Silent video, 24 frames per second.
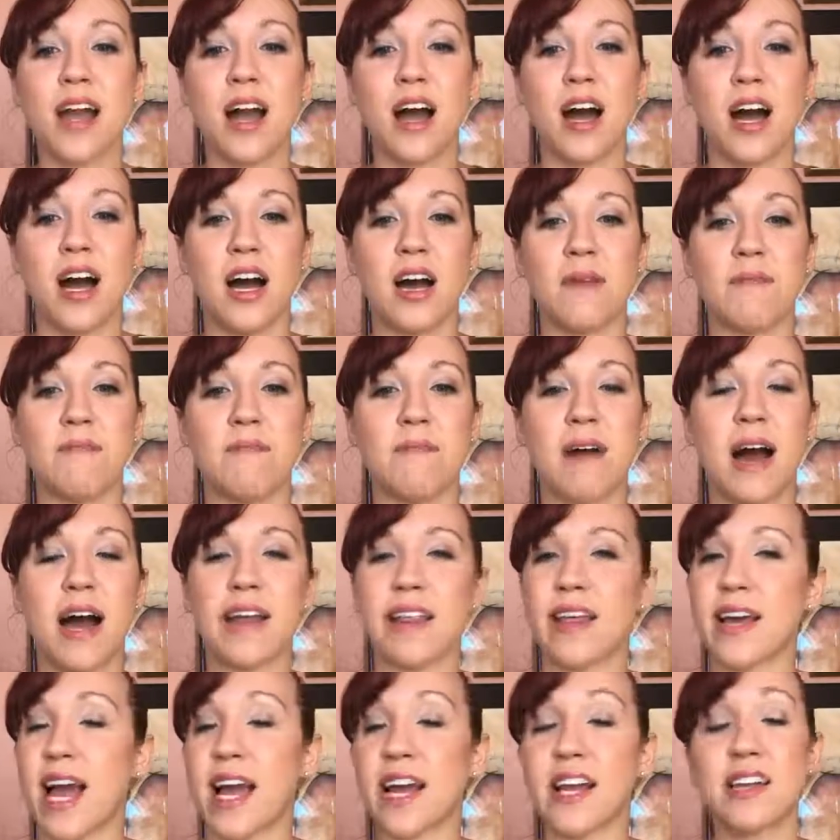
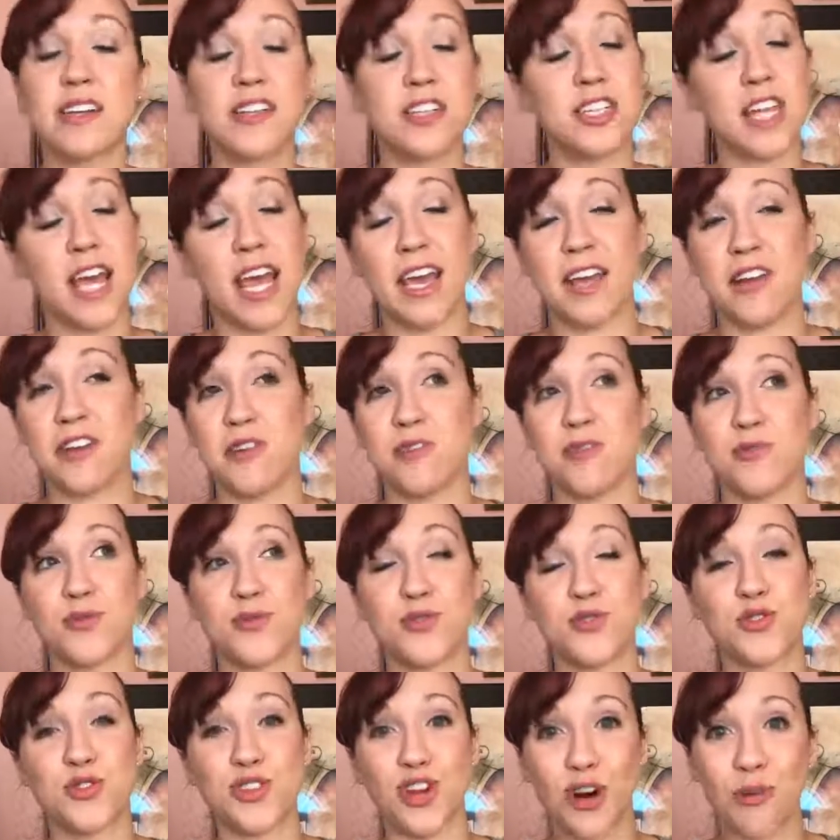I can handle
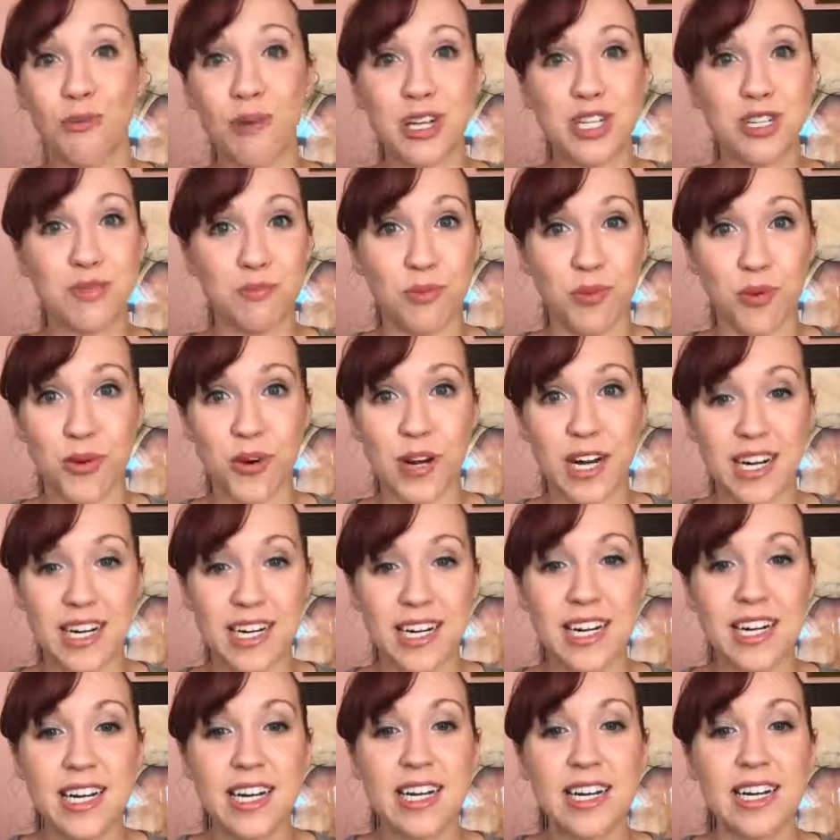so much
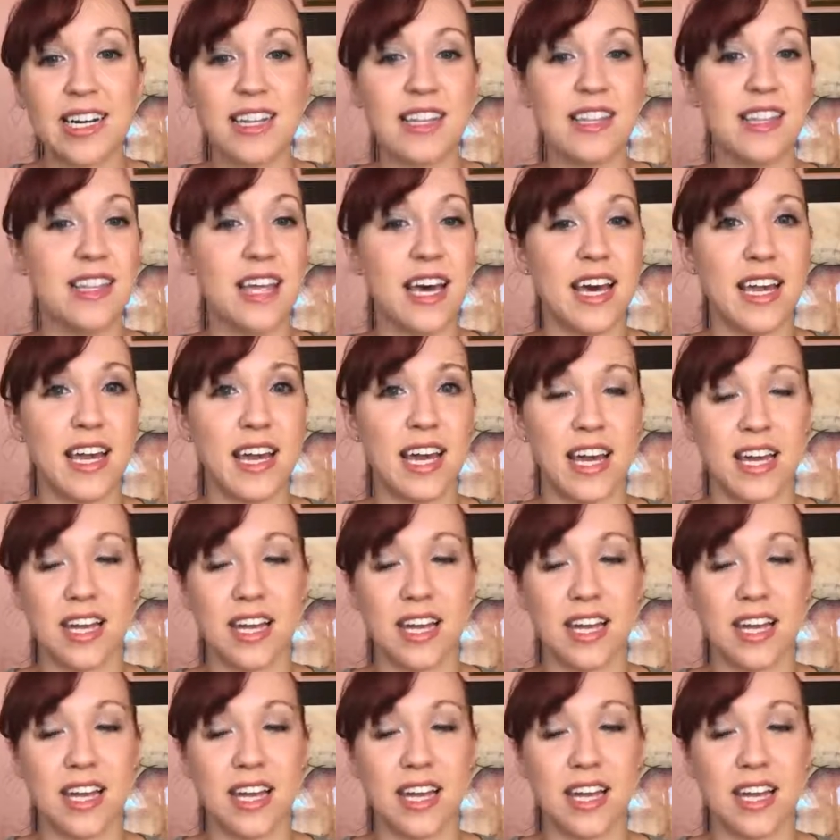more than